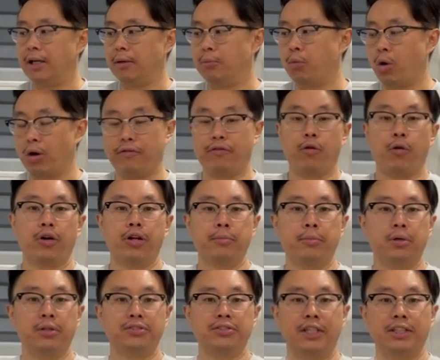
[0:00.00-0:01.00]
more
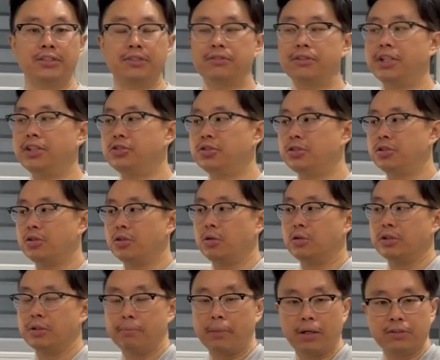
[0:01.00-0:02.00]
affordable accessories, you can go
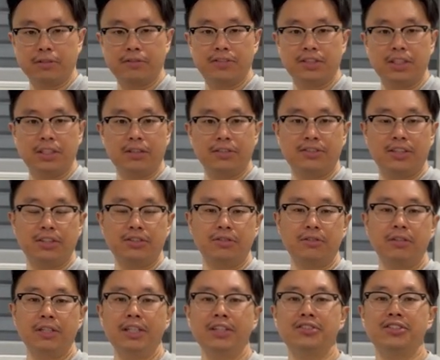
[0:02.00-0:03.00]
with the Bells of Steel
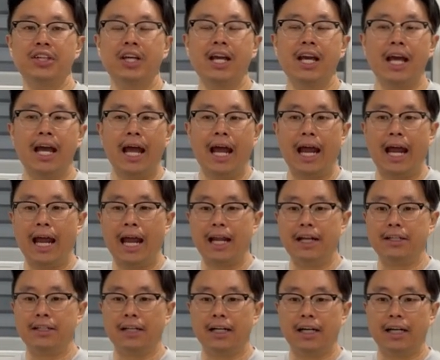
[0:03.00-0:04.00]
accessories.
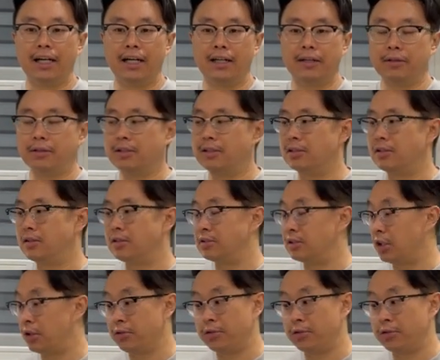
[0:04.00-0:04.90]
And they're